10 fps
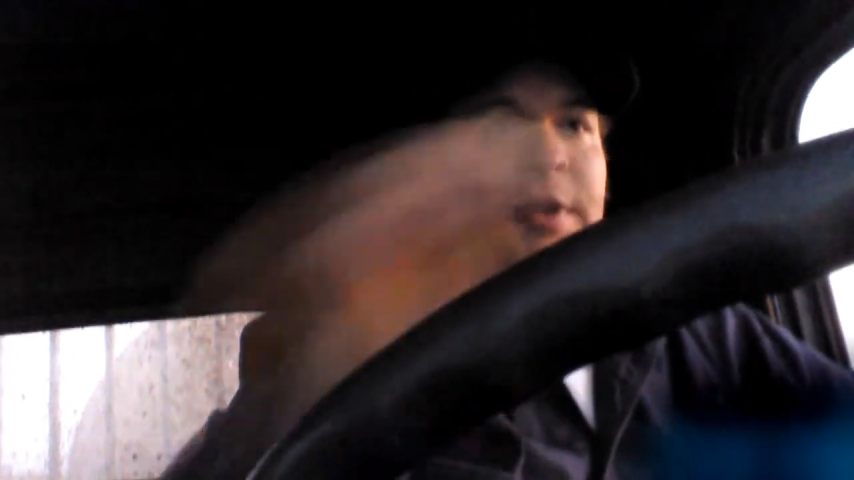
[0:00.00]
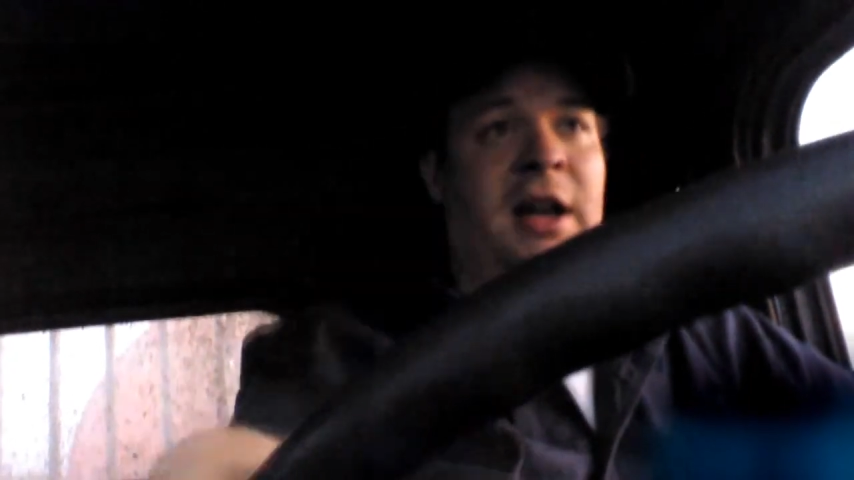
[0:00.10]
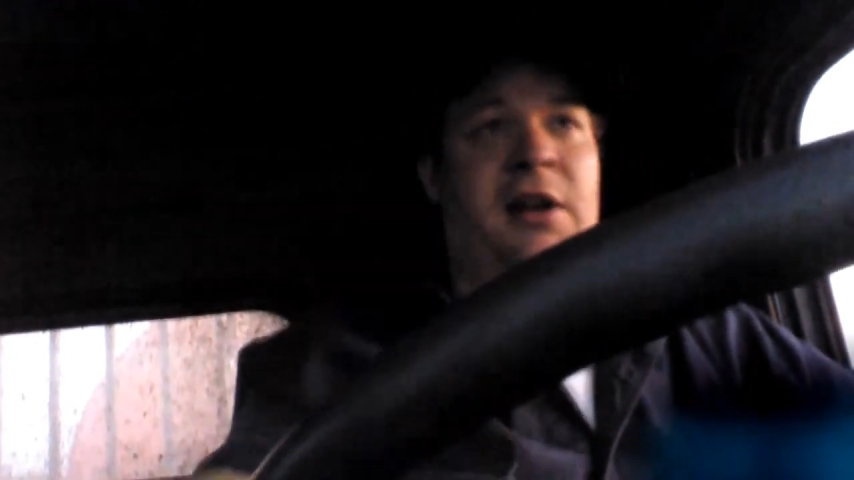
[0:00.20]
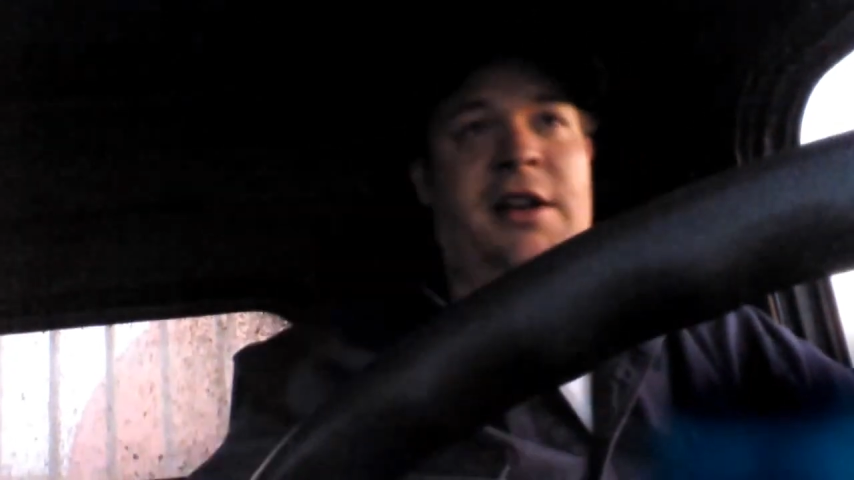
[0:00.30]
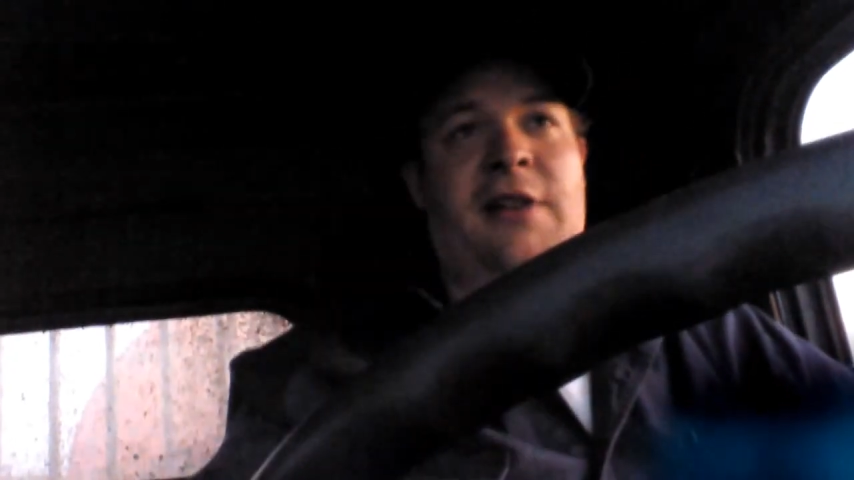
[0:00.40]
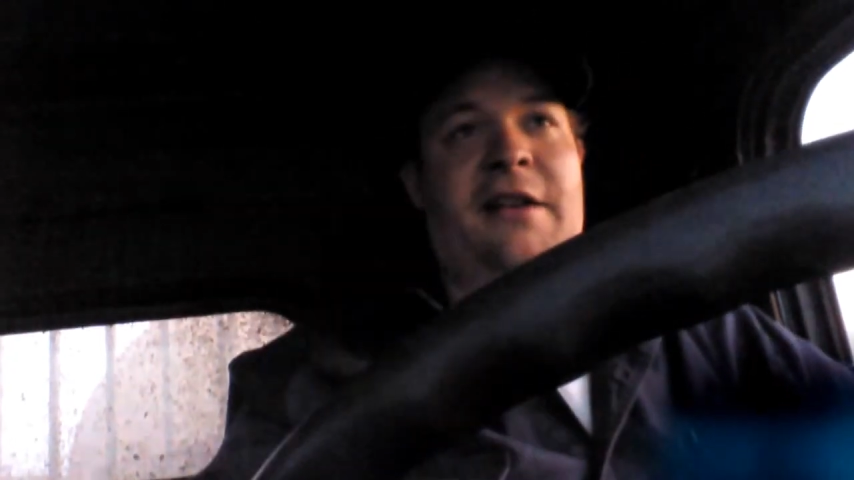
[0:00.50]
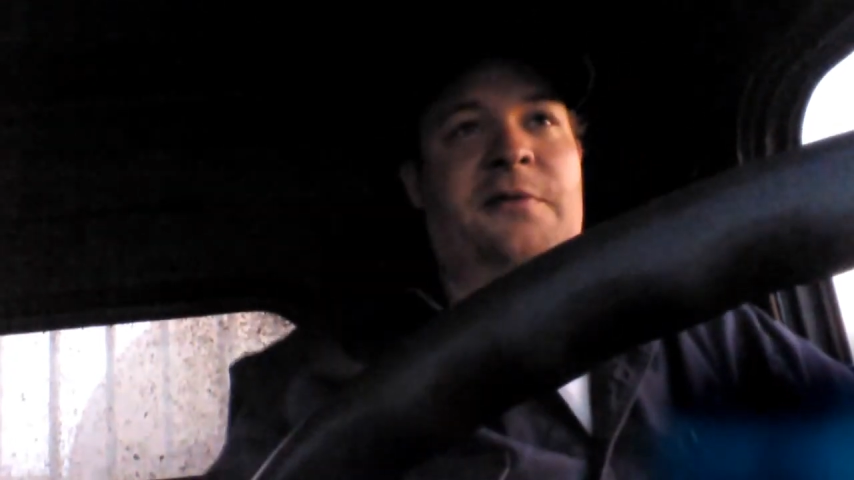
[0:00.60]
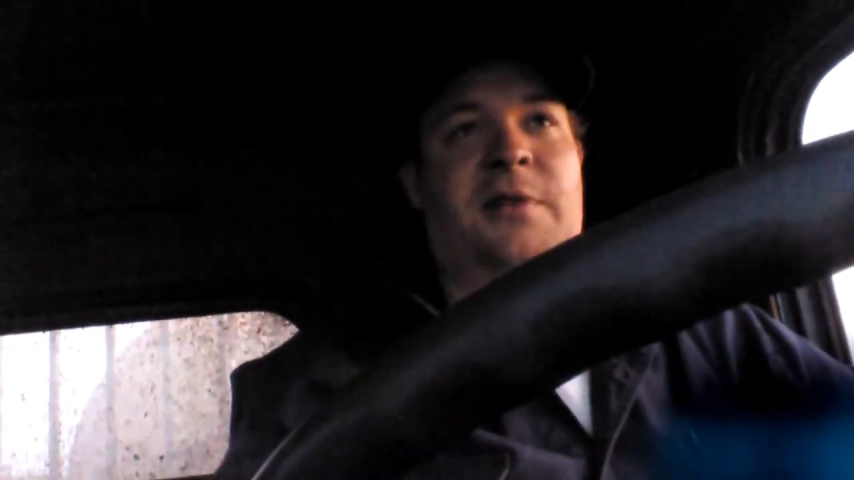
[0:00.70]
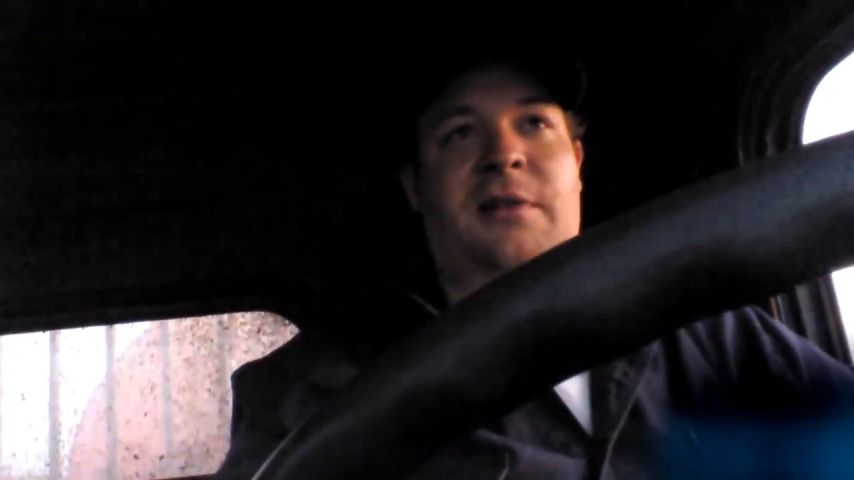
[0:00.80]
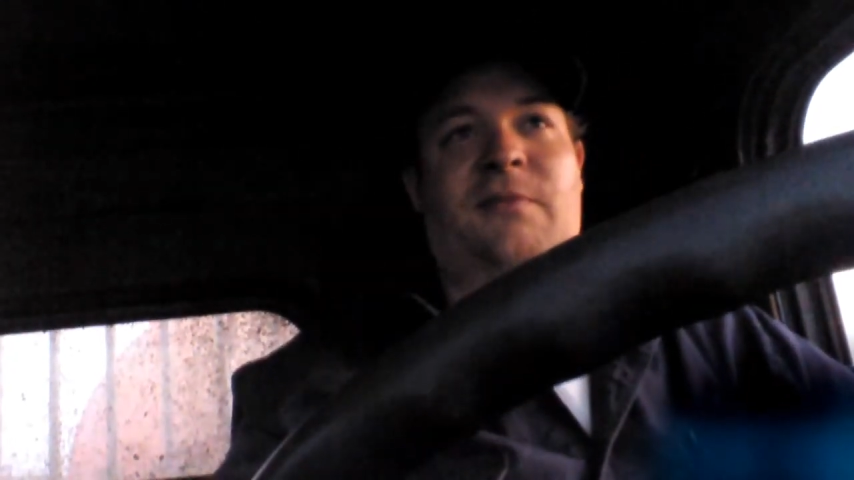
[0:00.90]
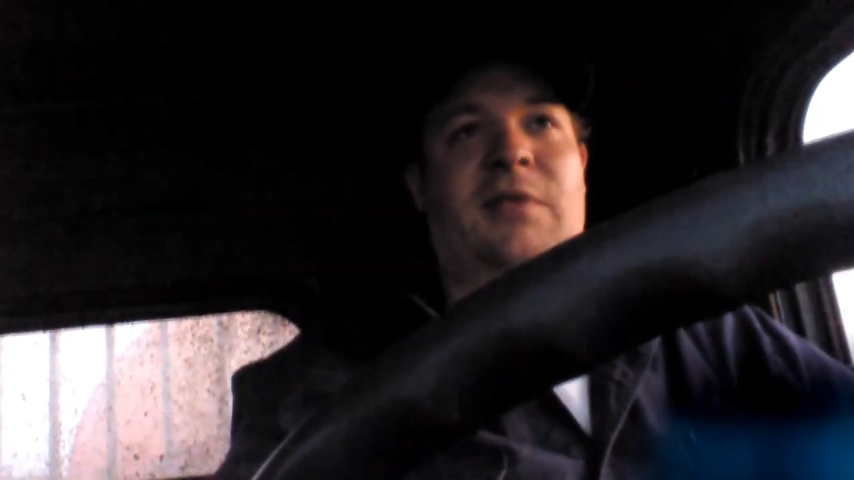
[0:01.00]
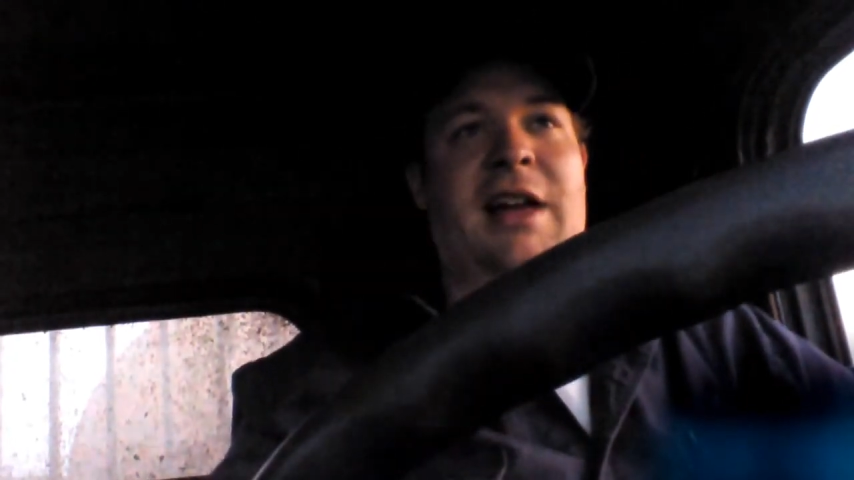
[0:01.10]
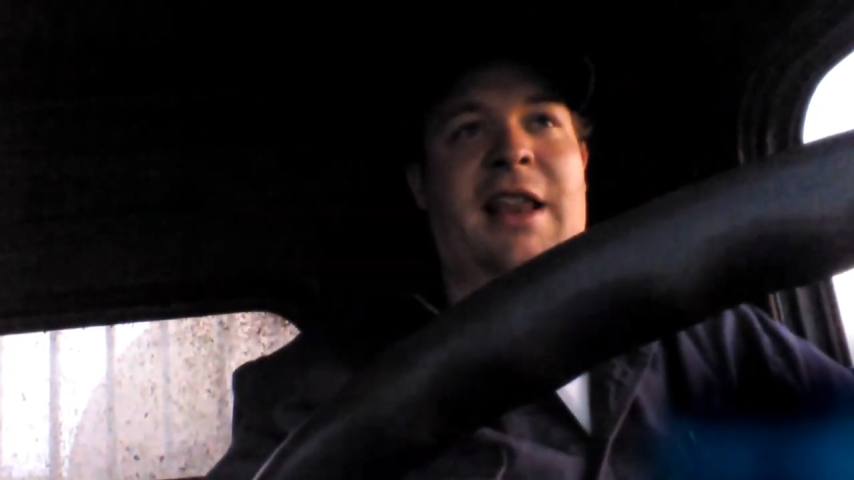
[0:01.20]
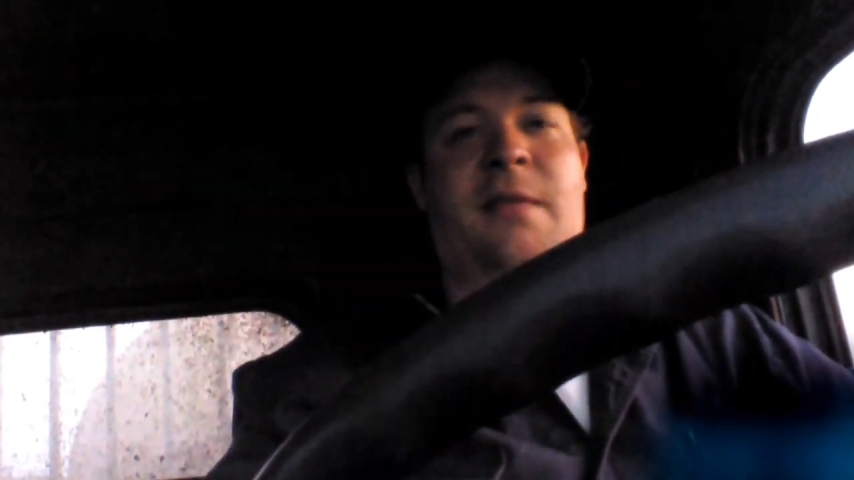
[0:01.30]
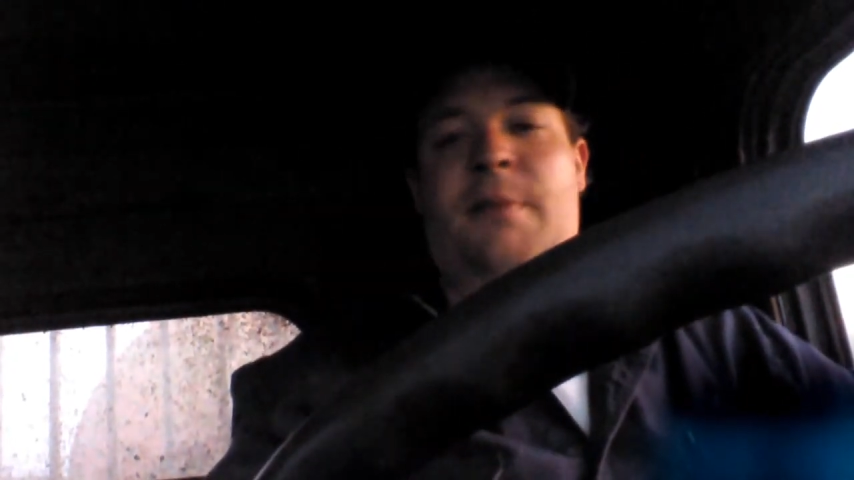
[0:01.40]
You don't have a
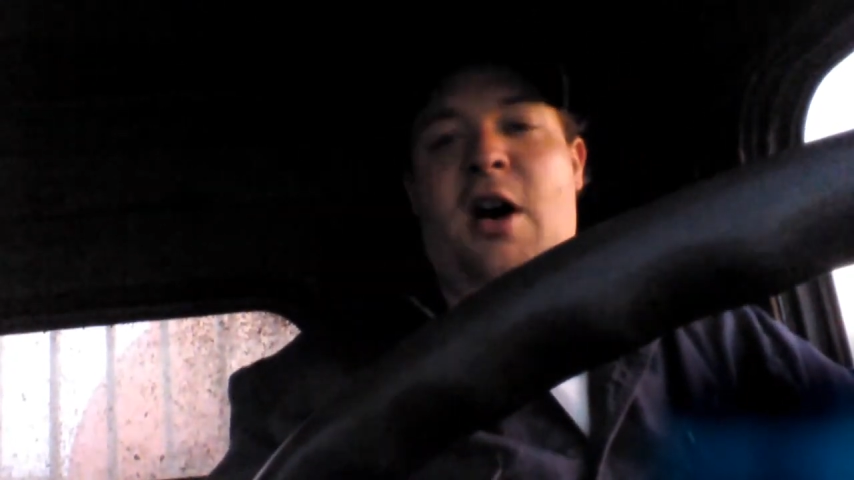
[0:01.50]
lot of the